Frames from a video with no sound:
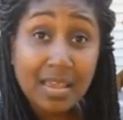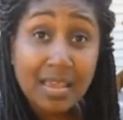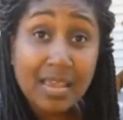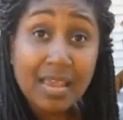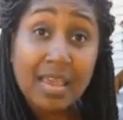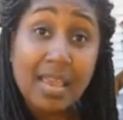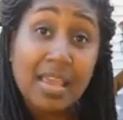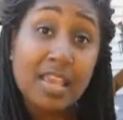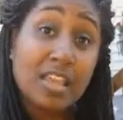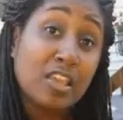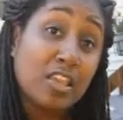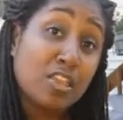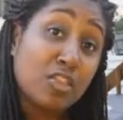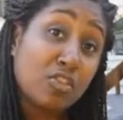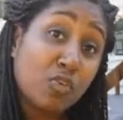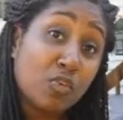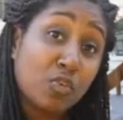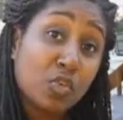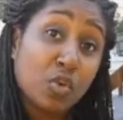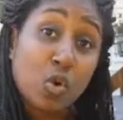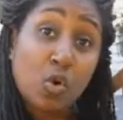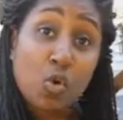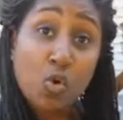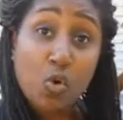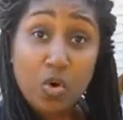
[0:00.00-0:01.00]
And you throw
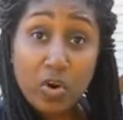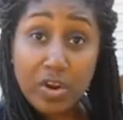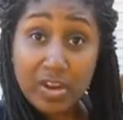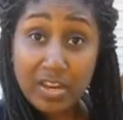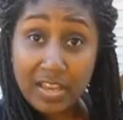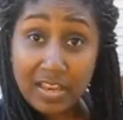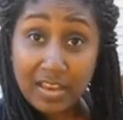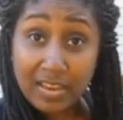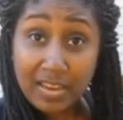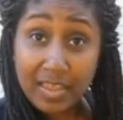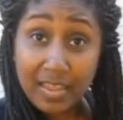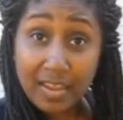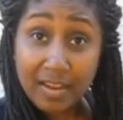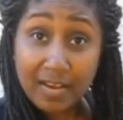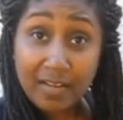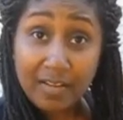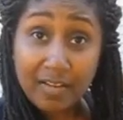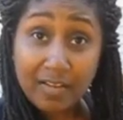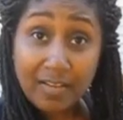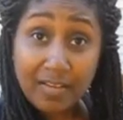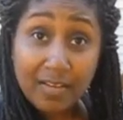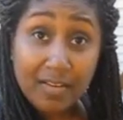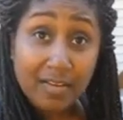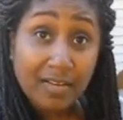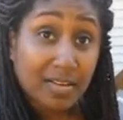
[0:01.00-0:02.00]
the corn in there,
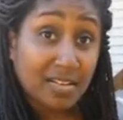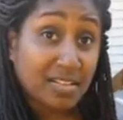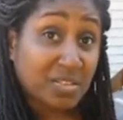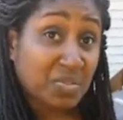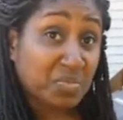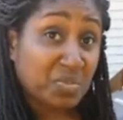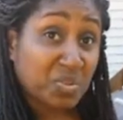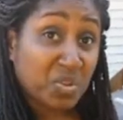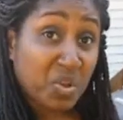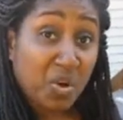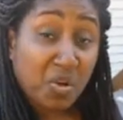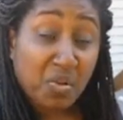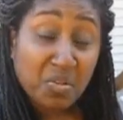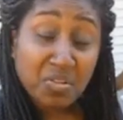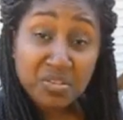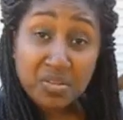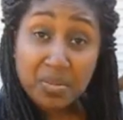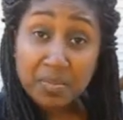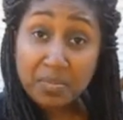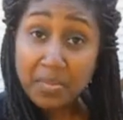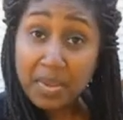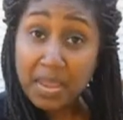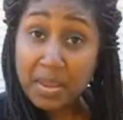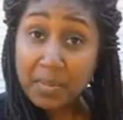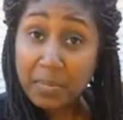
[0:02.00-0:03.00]
some salt,
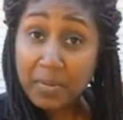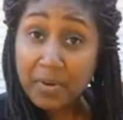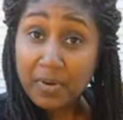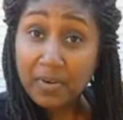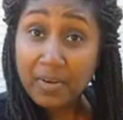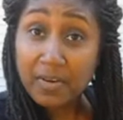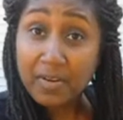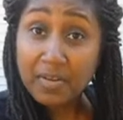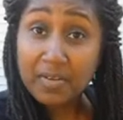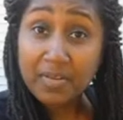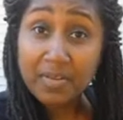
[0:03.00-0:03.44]
some pepper,